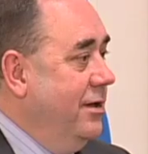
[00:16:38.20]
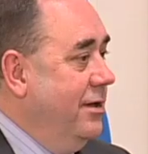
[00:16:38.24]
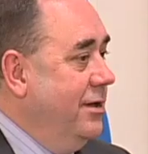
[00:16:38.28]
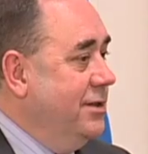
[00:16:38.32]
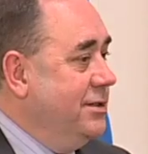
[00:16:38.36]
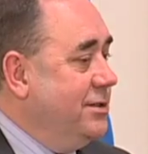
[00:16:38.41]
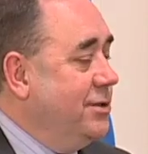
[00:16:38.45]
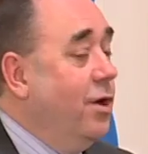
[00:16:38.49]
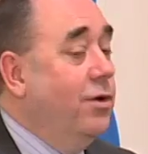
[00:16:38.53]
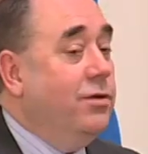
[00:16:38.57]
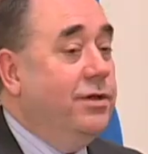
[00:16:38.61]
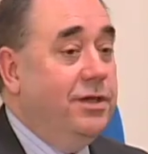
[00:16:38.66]

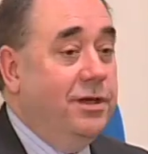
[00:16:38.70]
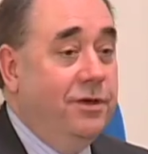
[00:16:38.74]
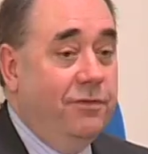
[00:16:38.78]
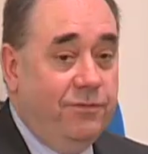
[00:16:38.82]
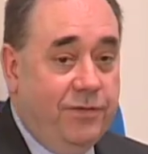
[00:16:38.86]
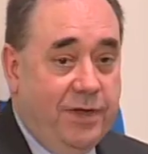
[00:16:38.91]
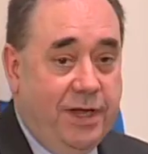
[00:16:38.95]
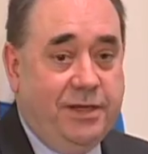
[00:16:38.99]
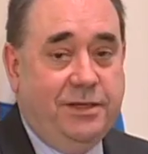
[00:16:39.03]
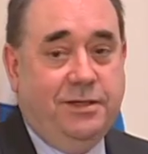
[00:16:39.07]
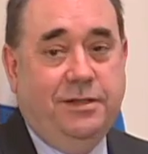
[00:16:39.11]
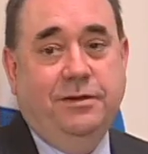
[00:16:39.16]
Scotland
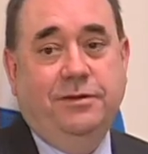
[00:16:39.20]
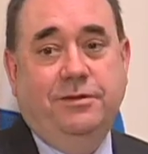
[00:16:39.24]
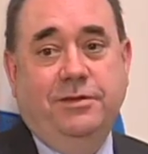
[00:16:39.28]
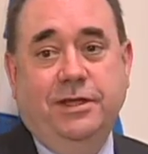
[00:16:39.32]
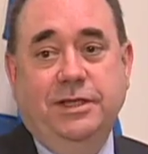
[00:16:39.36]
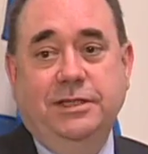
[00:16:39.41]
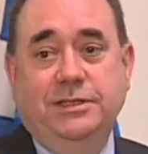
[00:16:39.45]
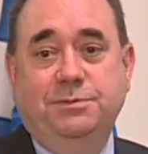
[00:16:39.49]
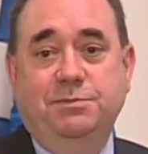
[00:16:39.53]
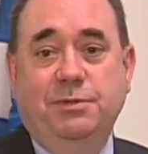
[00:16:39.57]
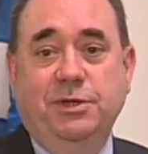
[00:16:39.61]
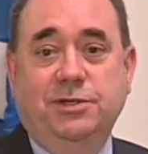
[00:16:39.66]
invented
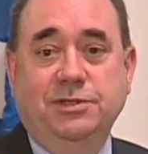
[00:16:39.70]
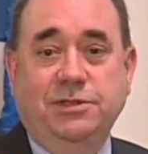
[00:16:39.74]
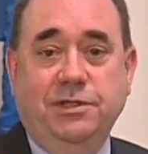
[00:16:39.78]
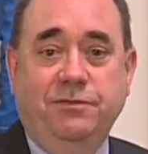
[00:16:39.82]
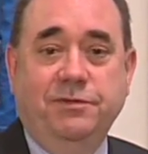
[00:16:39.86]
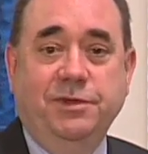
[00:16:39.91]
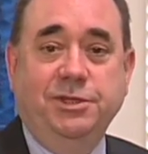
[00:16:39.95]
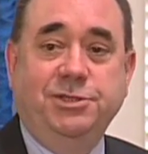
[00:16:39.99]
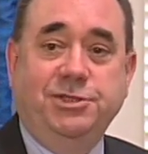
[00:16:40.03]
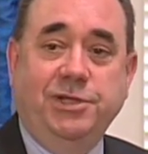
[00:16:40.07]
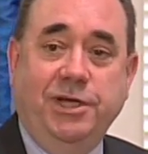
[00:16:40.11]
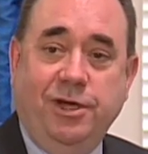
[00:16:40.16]
things because
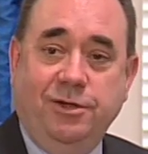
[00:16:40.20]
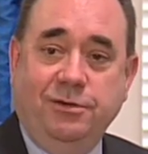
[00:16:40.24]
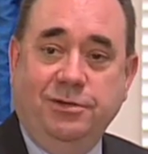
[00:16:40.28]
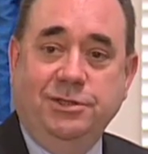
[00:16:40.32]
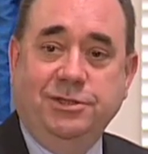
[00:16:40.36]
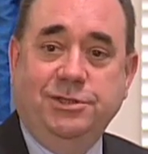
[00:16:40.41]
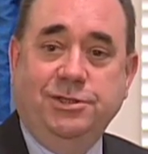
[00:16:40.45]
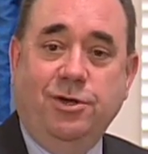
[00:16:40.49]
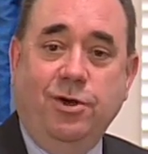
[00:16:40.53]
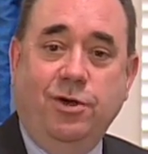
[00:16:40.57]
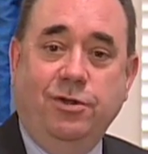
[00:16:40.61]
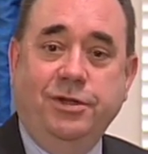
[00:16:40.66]
every child in
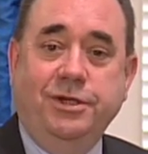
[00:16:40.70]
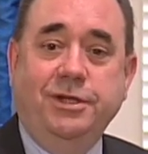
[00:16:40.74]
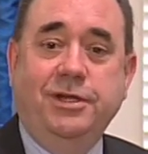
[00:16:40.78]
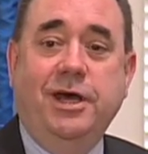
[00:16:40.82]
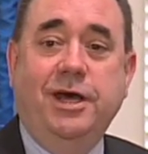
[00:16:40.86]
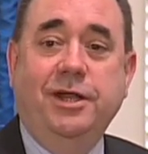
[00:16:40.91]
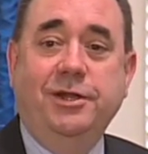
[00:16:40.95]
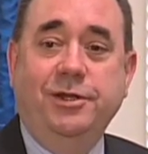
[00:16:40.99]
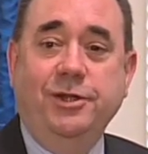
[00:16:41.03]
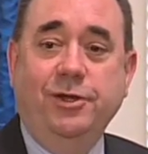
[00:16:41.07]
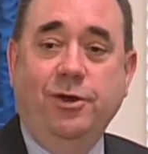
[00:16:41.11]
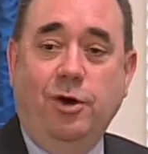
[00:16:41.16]
Scotland
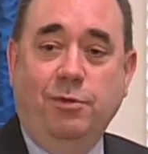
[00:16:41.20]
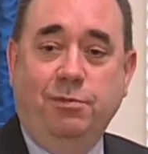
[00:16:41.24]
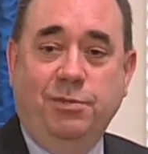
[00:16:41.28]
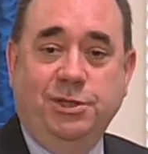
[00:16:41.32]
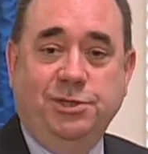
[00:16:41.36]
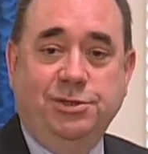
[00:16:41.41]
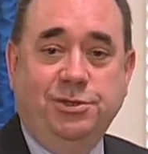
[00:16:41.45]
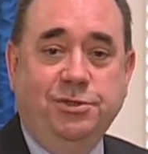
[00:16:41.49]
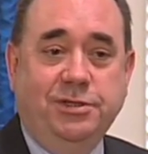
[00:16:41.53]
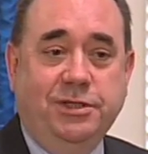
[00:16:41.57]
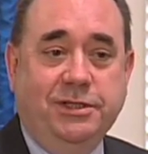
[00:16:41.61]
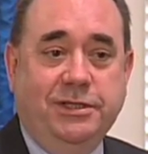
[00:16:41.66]
had the
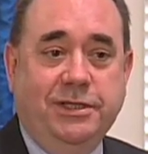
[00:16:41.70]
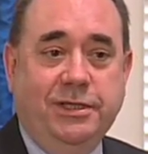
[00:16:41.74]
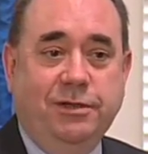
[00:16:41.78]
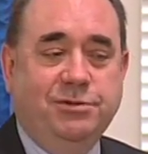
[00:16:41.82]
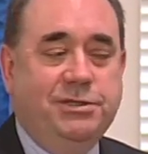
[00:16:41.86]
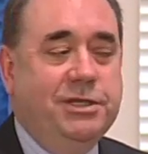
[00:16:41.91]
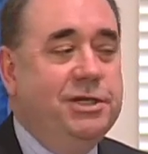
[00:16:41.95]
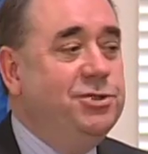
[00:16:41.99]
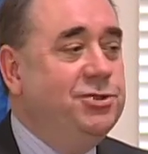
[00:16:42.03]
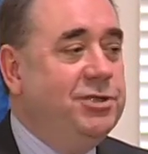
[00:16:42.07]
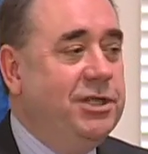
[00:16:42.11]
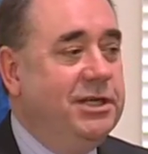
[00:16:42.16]
opportunity. It
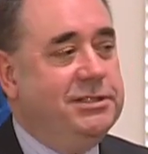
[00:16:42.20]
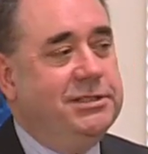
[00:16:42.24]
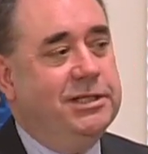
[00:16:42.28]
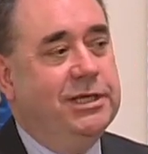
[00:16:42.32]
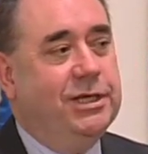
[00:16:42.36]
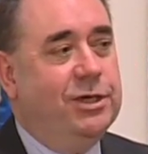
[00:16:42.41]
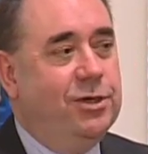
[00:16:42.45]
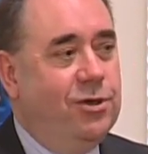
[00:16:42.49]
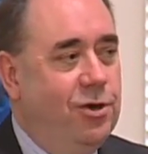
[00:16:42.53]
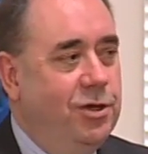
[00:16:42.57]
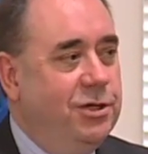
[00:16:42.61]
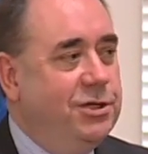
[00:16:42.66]
was an
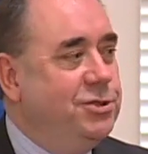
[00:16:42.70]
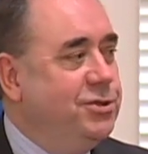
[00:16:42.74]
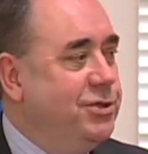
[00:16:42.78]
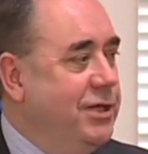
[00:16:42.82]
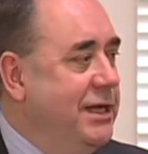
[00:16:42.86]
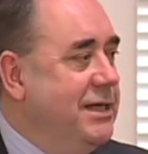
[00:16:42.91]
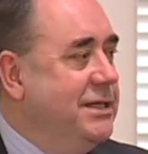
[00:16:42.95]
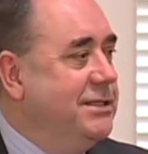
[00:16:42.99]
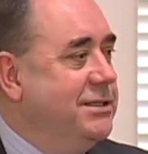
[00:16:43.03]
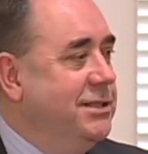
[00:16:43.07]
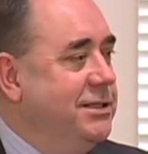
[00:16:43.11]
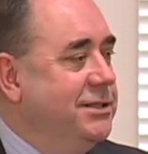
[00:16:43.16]
interesting
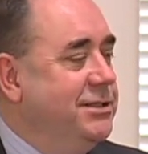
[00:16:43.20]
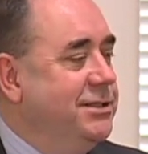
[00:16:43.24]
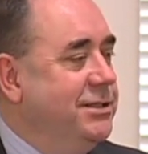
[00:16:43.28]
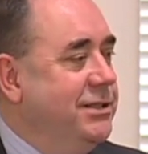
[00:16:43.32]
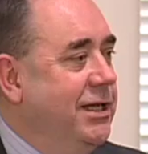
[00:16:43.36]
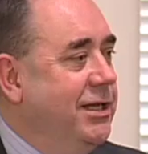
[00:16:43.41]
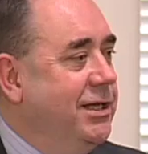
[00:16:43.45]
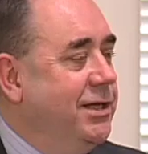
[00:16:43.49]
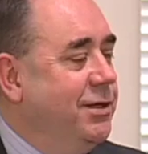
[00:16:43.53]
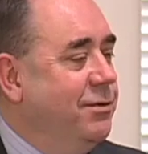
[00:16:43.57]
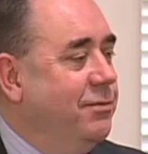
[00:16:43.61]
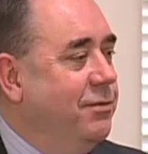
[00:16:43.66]
contrast,
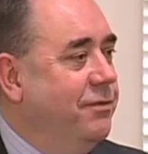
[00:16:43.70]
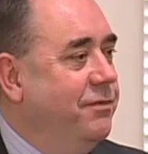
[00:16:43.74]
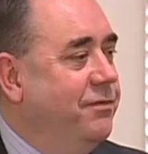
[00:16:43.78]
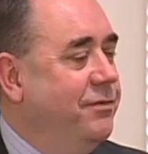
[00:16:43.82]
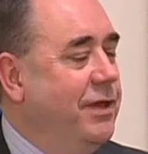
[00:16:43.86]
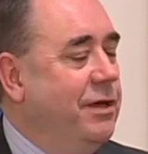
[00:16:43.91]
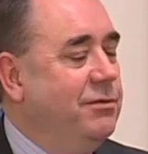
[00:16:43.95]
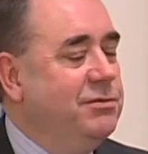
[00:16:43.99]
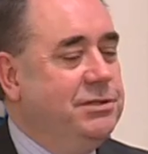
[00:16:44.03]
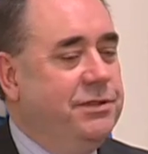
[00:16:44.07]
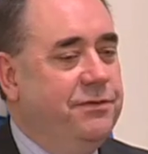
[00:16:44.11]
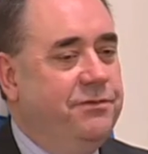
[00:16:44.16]
incidentally, with
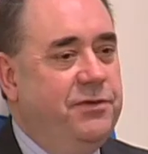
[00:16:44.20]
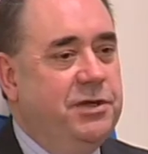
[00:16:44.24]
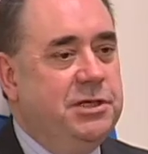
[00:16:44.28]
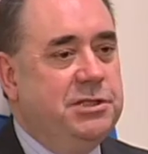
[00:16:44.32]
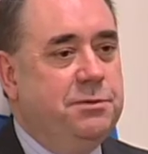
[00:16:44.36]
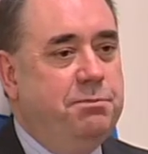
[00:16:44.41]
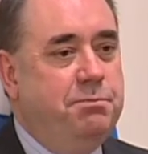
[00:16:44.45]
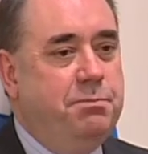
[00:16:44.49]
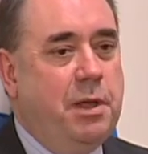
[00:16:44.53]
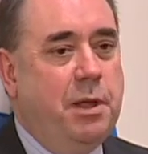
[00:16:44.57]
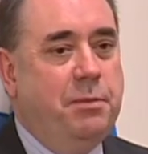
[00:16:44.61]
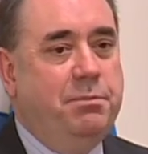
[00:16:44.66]
that was the
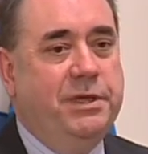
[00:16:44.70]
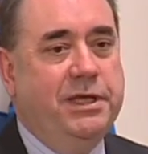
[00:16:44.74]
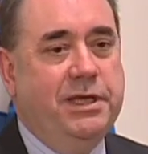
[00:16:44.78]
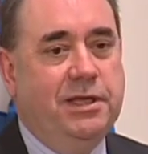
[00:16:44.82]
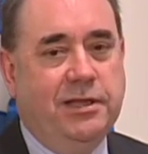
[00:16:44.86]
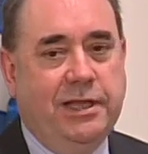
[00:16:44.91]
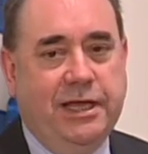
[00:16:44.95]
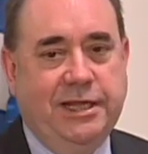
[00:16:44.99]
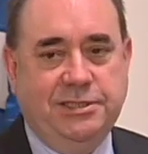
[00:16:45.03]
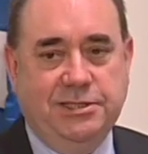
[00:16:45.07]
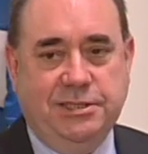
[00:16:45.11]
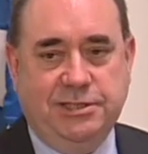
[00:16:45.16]
first public
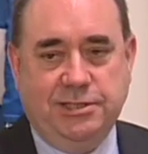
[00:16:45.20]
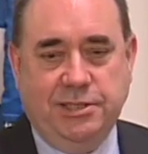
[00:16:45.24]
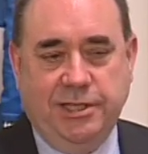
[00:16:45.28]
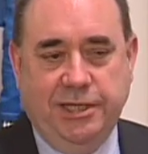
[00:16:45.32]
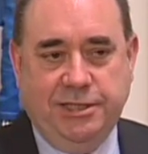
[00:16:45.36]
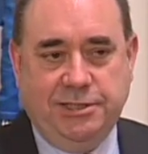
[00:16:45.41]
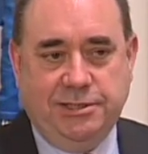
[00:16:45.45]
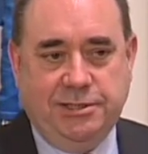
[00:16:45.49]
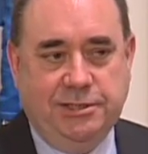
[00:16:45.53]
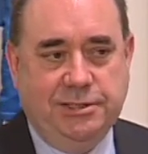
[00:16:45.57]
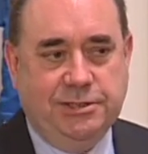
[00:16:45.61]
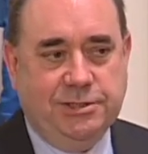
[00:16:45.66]

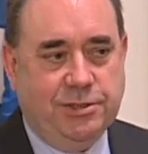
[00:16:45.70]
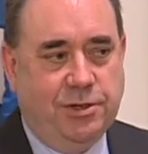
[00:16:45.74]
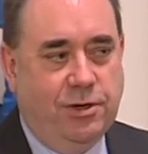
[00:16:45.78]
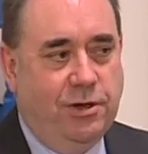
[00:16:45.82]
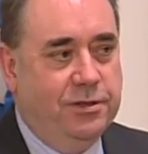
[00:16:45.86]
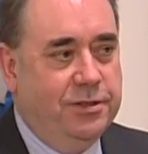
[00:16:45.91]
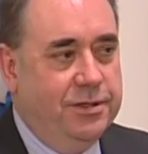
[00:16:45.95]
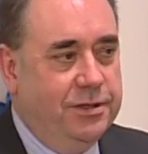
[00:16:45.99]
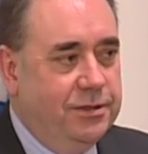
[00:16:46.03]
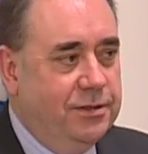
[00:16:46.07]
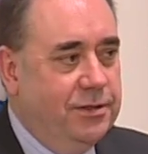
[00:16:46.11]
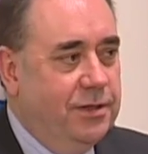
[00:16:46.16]
legislation in
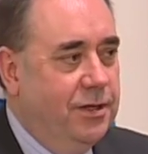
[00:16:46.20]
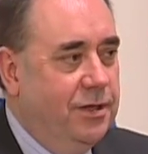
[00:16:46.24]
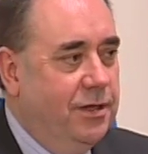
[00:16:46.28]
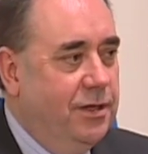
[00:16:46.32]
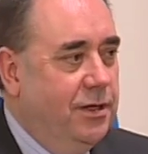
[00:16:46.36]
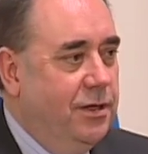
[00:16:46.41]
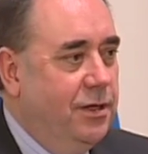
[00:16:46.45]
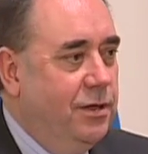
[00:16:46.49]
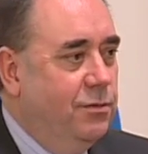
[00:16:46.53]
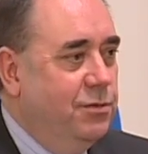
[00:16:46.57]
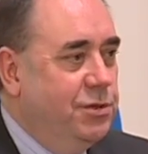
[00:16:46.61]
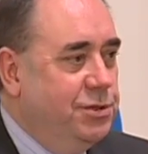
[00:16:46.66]
Scotland,
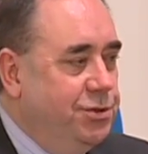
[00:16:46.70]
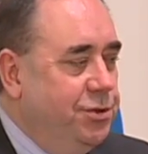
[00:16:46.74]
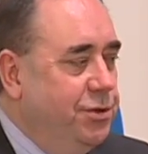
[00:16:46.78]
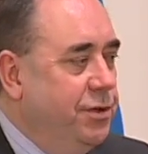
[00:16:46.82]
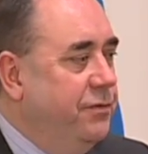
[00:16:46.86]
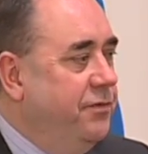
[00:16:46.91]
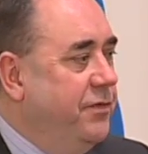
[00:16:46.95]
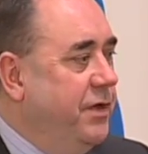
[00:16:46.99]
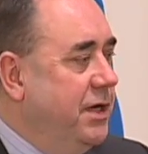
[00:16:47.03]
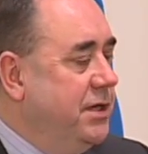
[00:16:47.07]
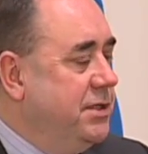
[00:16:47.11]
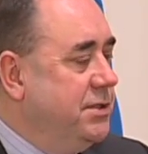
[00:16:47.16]
was
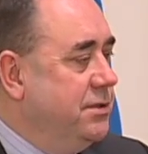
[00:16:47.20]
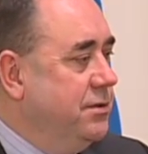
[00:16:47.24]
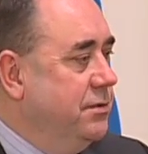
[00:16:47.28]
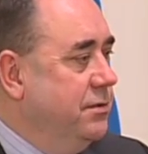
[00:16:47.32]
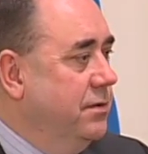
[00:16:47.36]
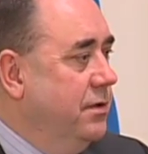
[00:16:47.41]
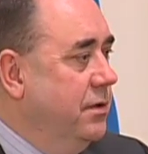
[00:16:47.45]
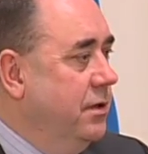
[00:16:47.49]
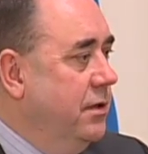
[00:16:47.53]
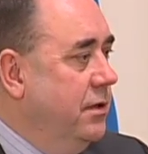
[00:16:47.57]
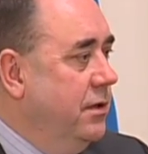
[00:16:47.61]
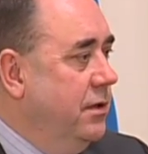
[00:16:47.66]

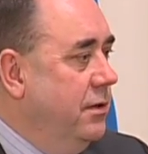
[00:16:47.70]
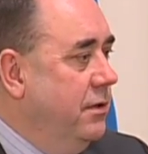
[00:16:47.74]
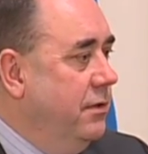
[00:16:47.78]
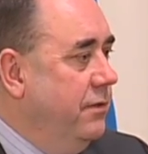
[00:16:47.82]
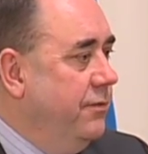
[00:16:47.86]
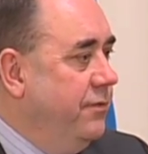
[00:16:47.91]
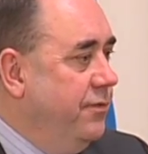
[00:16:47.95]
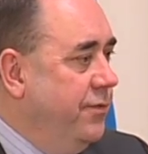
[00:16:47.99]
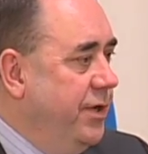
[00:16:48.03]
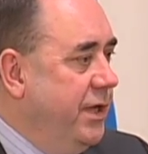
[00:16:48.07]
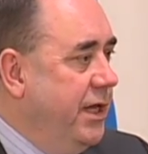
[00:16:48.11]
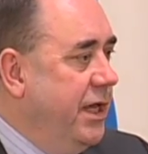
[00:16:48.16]
universal
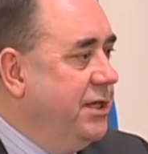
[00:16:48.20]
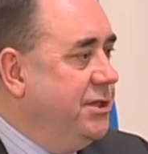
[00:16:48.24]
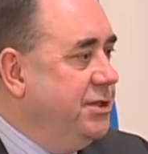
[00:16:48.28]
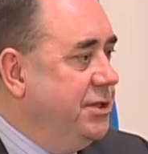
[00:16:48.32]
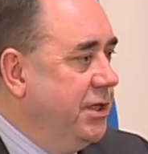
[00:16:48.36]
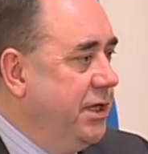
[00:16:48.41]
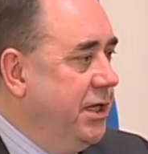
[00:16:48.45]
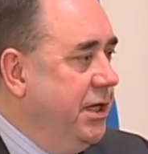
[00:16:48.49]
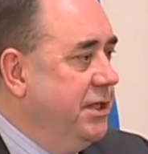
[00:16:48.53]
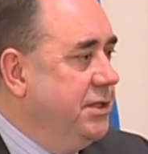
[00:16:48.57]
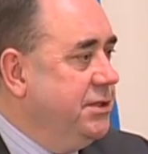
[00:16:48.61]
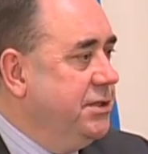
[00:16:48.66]
free
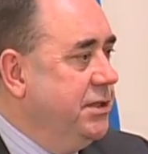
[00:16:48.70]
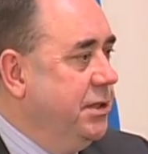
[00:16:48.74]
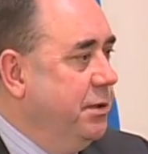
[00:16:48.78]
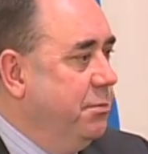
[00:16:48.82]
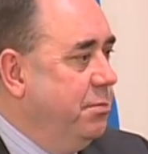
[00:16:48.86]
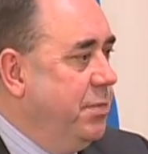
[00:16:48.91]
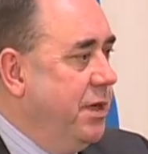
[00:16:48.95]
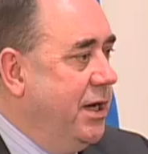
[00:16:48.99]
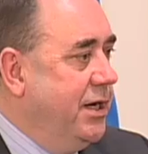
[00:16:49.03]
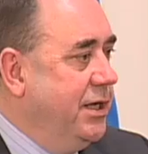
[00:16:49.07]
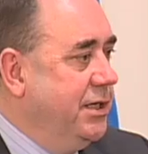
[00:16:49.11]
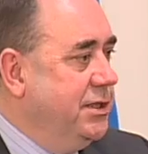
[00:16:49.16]
education
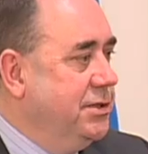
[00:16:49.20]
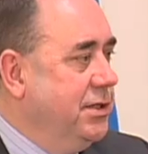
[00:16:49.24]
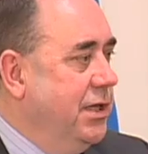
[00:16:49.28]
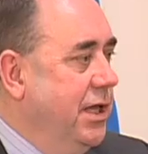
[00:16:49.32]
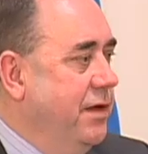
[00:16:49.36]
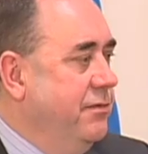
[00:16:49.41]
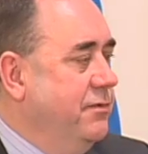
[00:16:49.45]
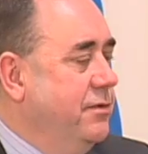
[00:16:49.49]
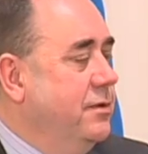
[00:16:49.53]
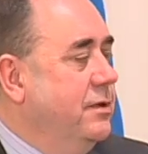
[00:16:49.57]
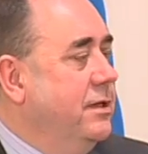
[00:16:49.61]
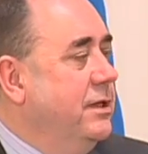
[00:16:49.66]
at parish
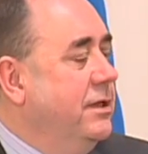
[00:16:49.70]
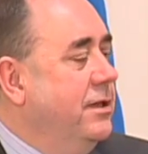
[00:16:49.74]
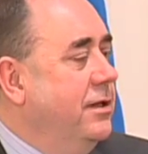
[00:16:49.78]
level.